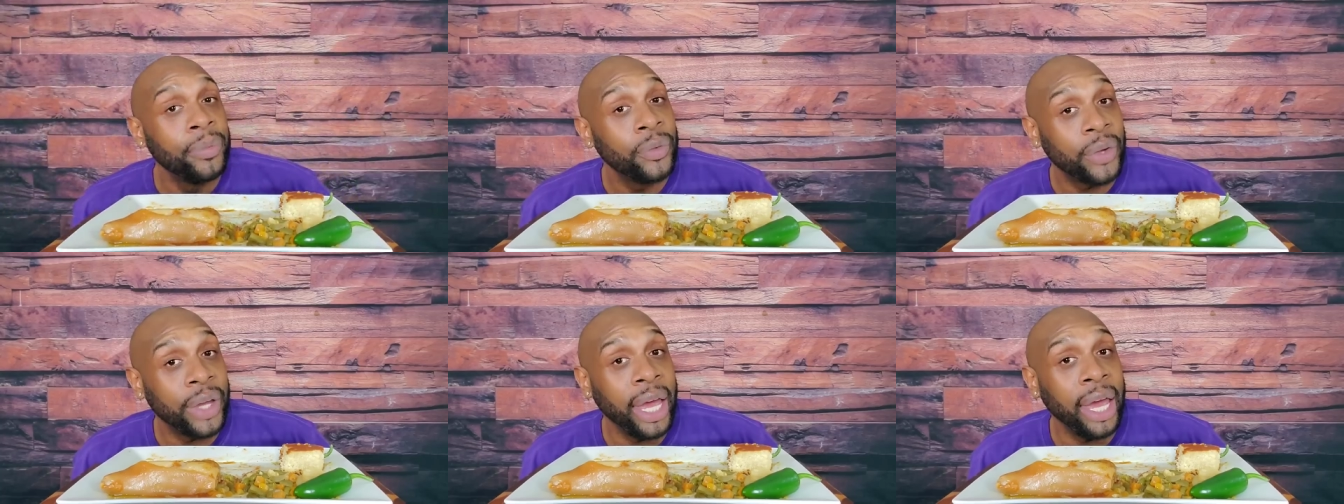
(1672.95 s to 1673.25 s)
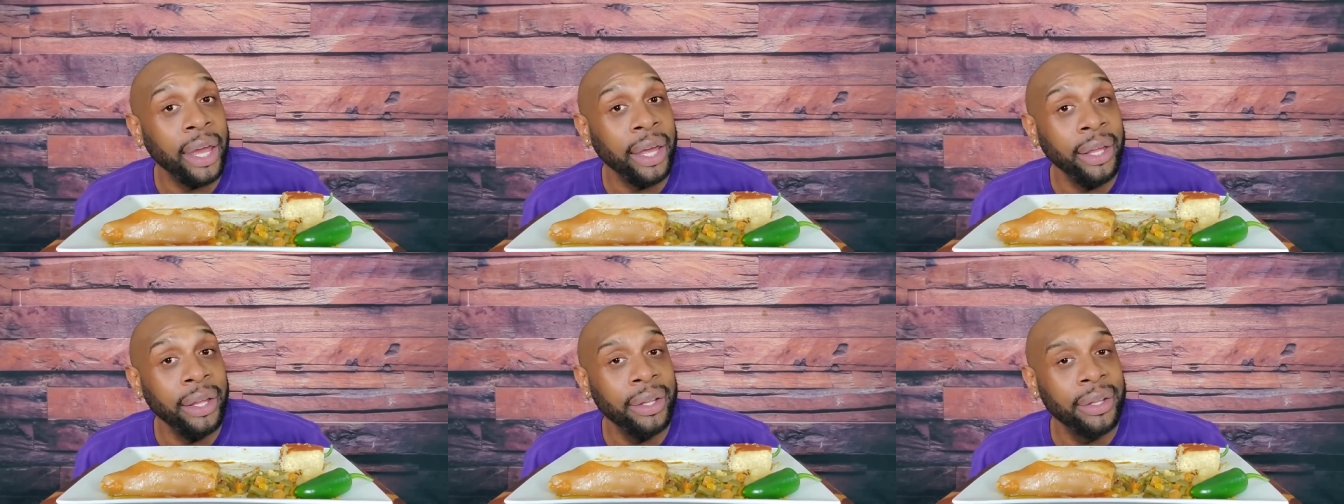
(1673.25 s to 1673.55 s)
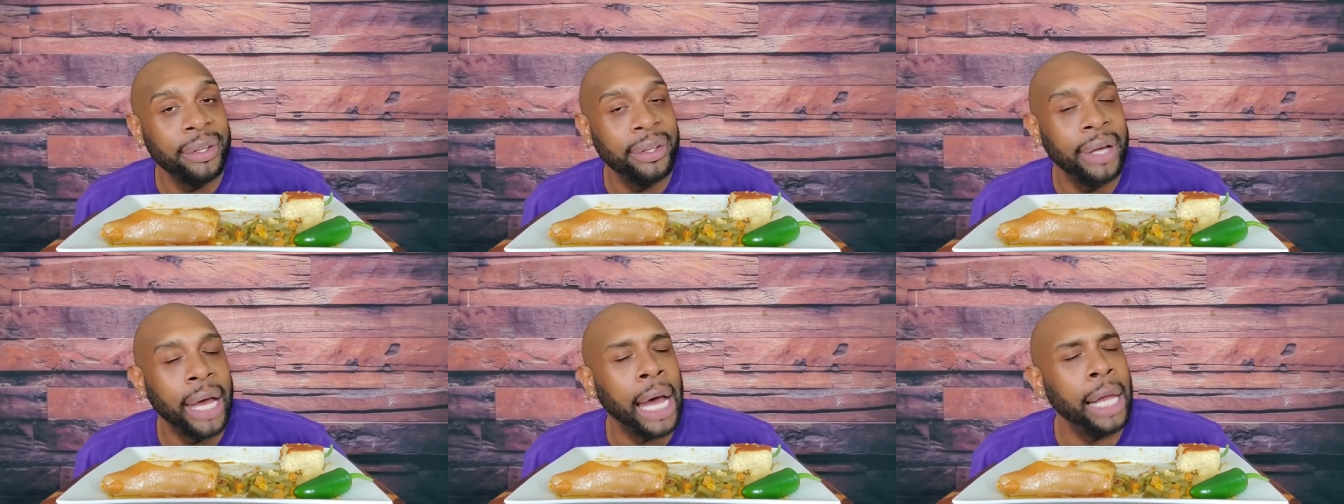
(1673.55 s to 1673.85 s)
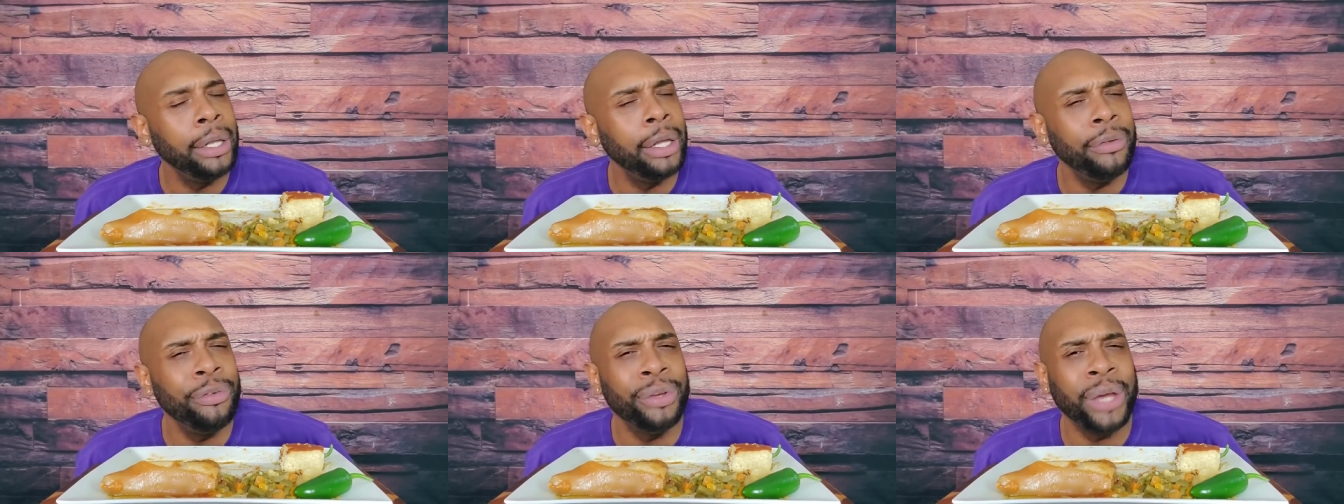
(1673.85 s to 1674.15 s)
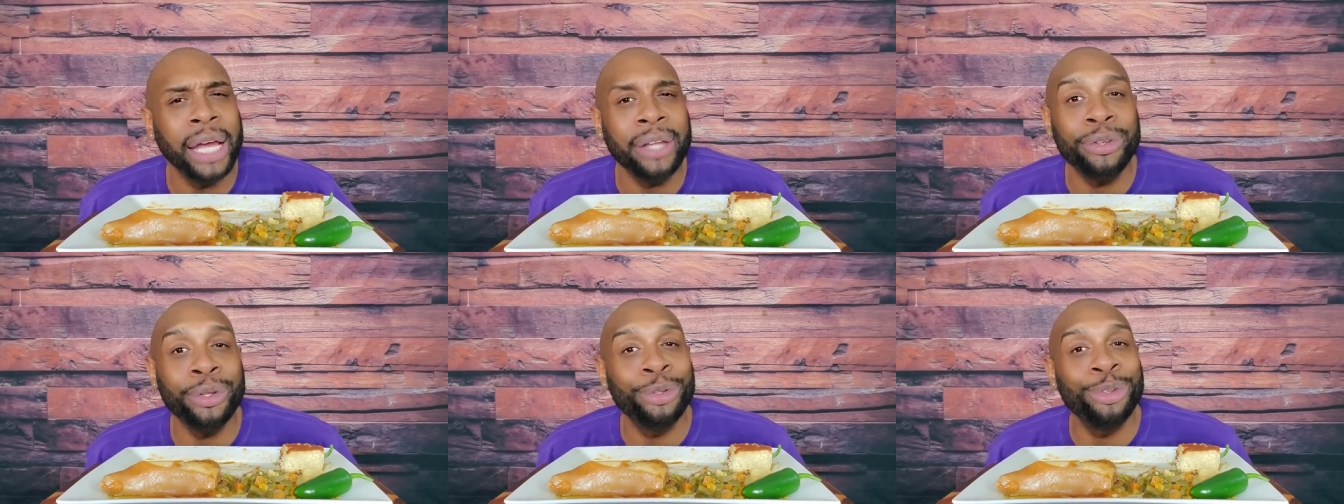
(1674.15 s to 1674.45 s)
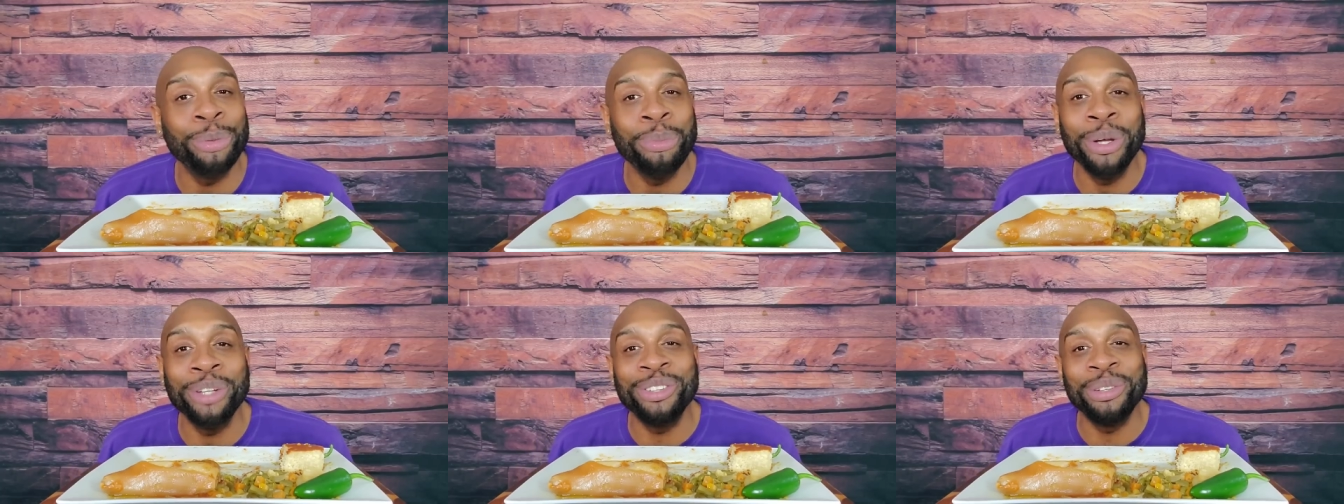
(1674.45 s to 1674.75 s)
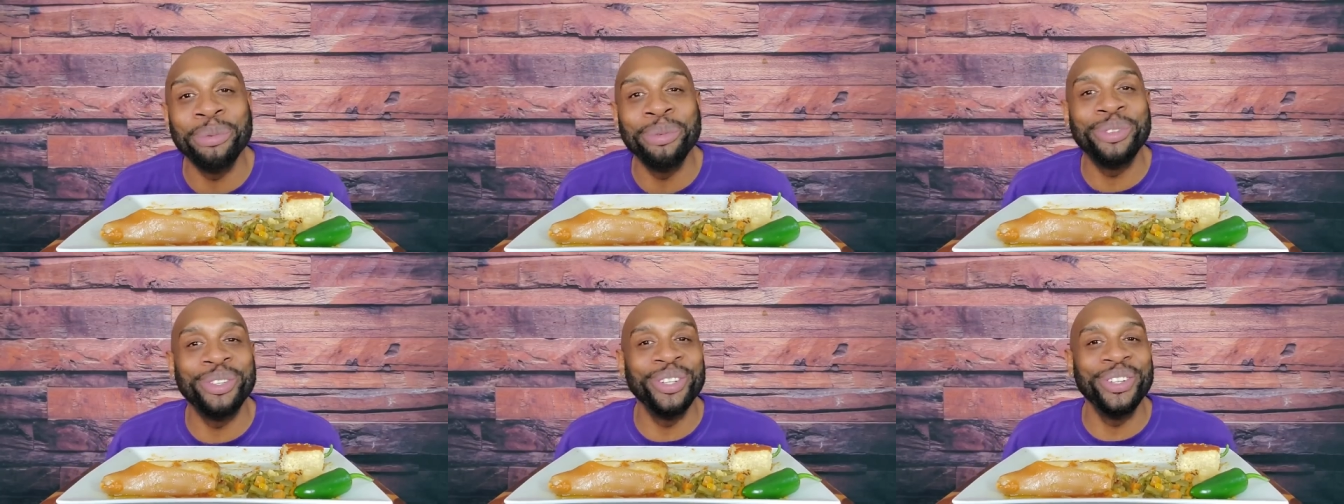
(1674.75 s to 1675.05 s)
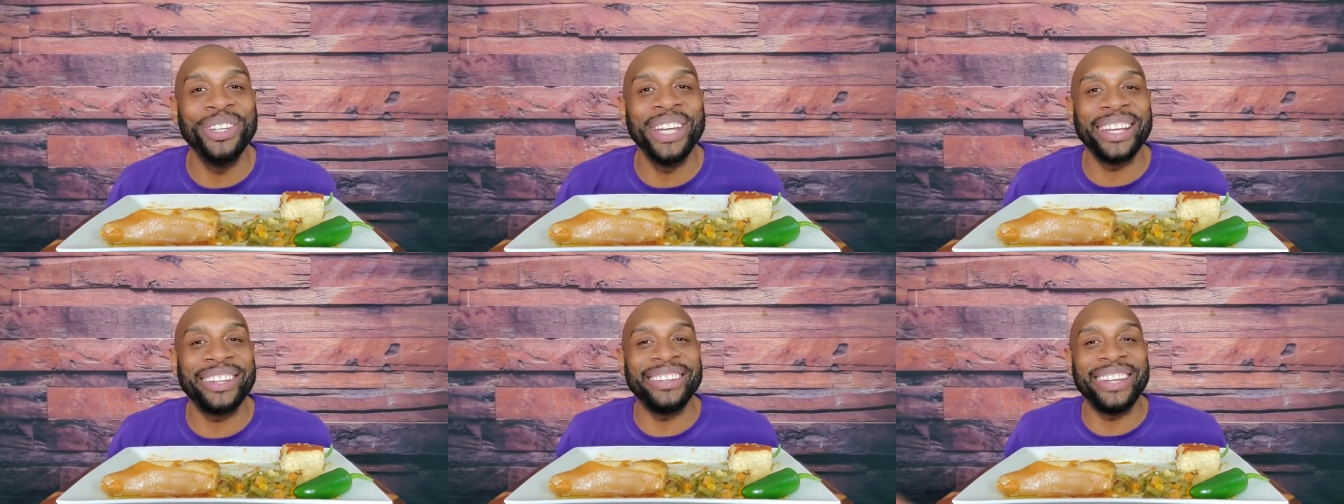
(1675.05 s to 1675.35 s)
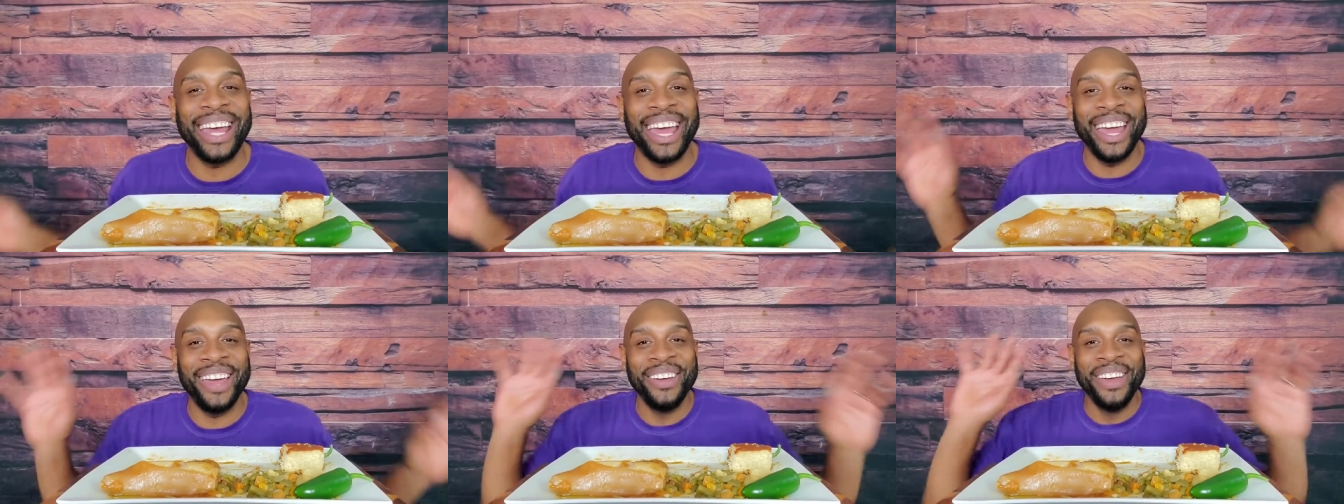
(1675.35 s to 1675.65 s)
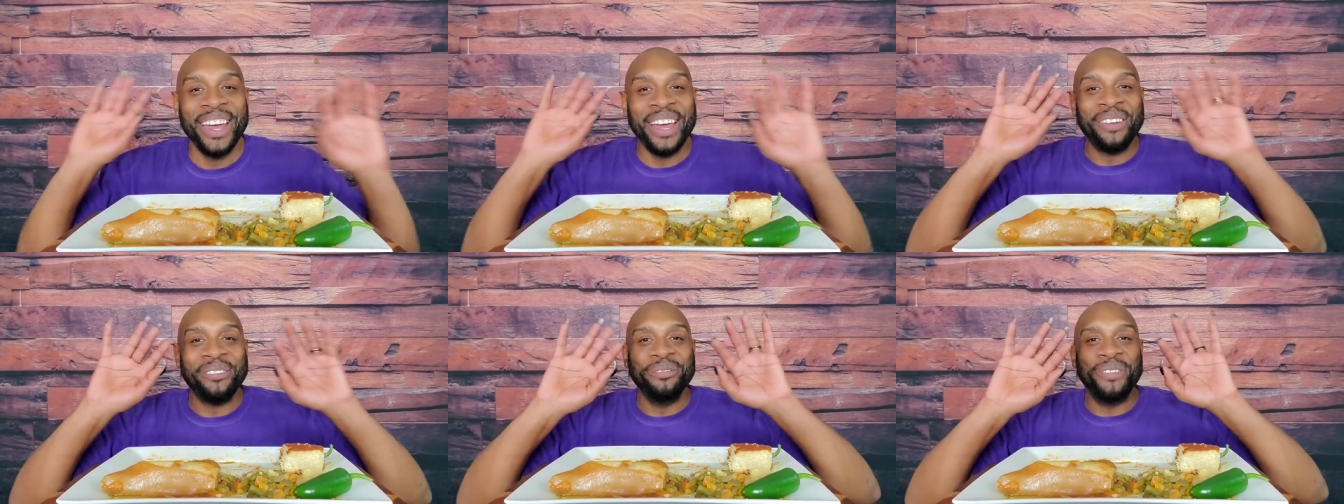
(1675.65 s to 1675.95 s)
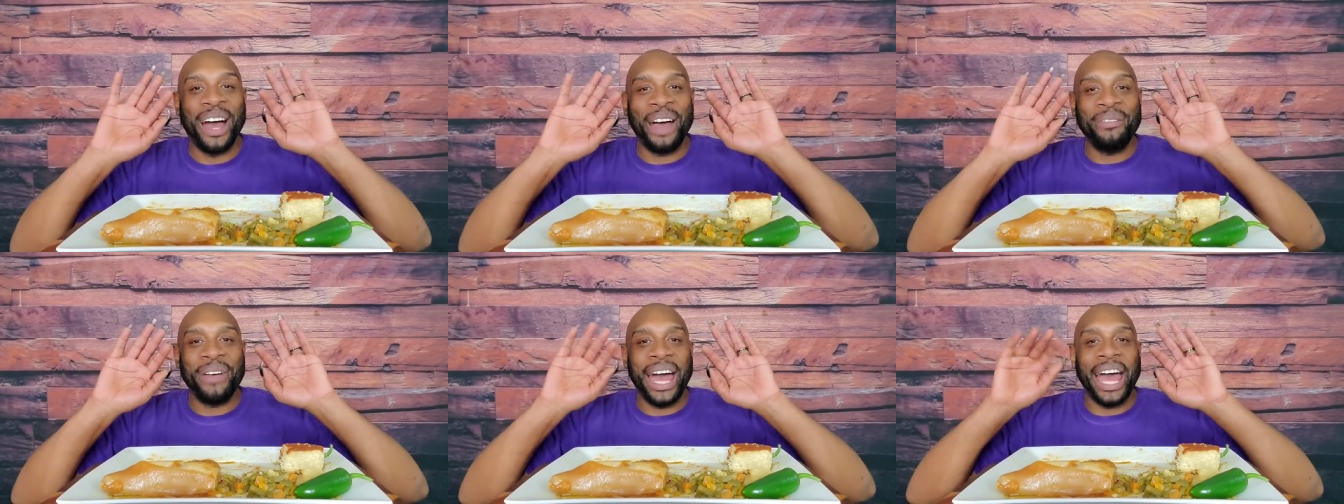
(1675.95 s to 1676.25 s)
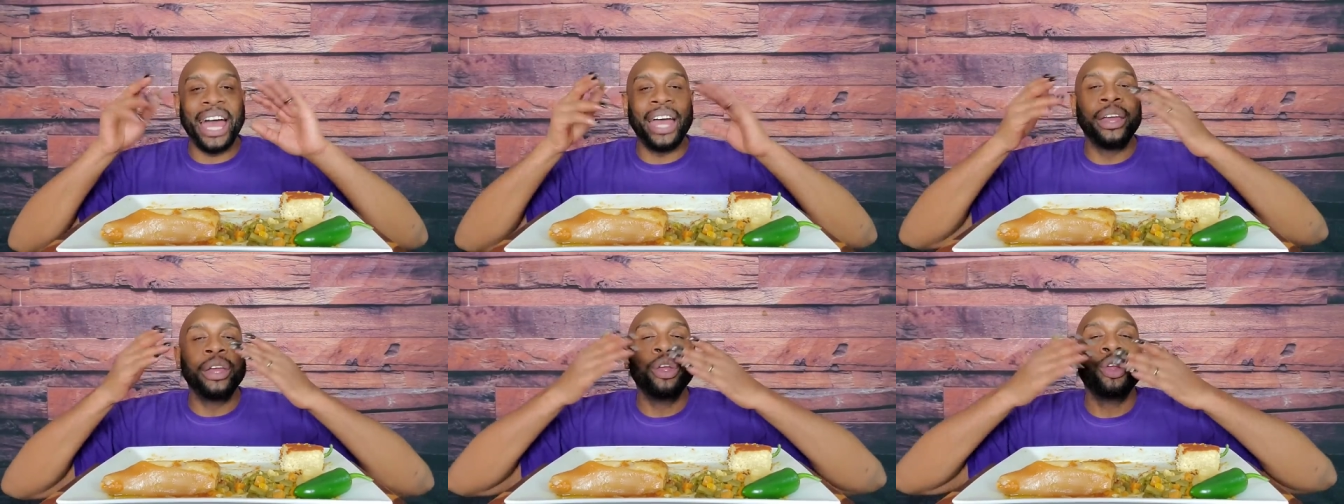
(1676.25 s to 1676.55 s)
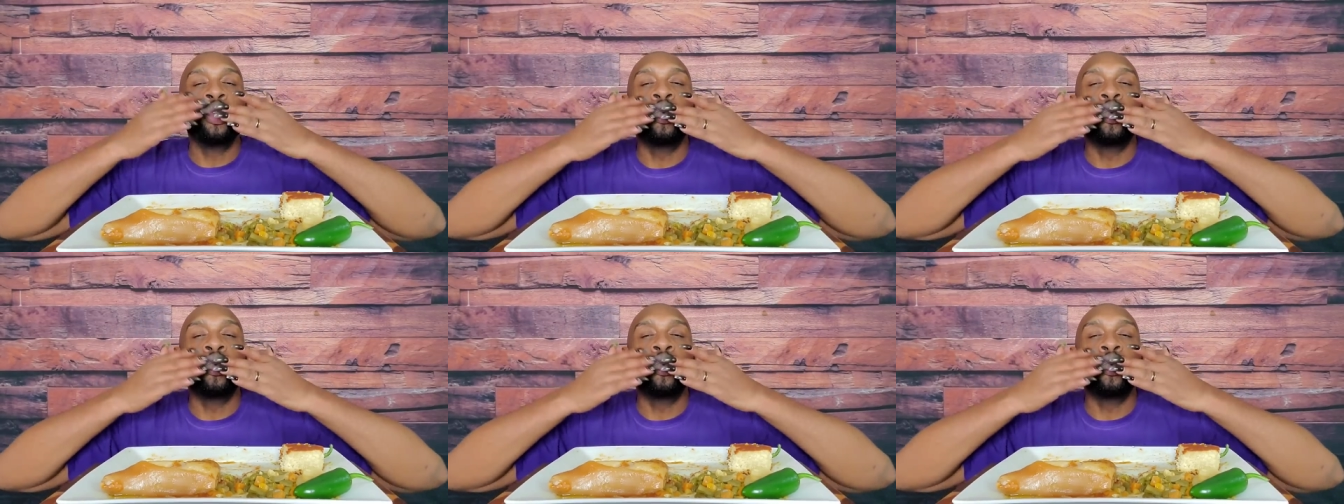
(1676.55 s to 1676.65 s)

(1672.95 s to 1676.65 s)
Okay? I love you guys so, so much. I'm going to see you next time. Bye-bye.